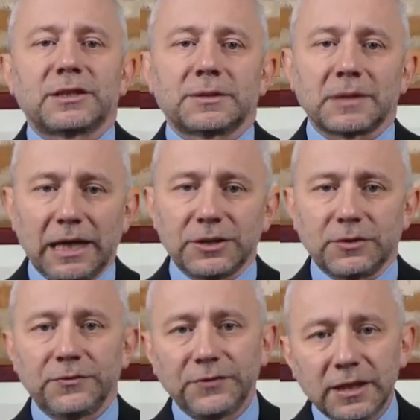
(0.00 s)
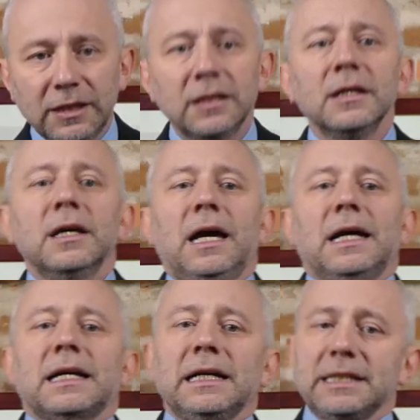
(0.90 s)
subscription fee
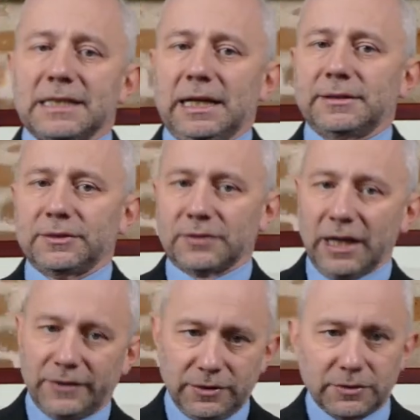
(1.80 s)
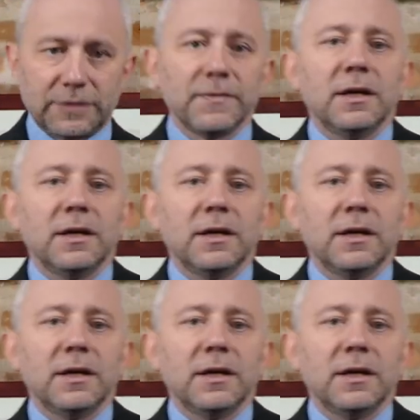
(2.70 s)
and consulting revenues.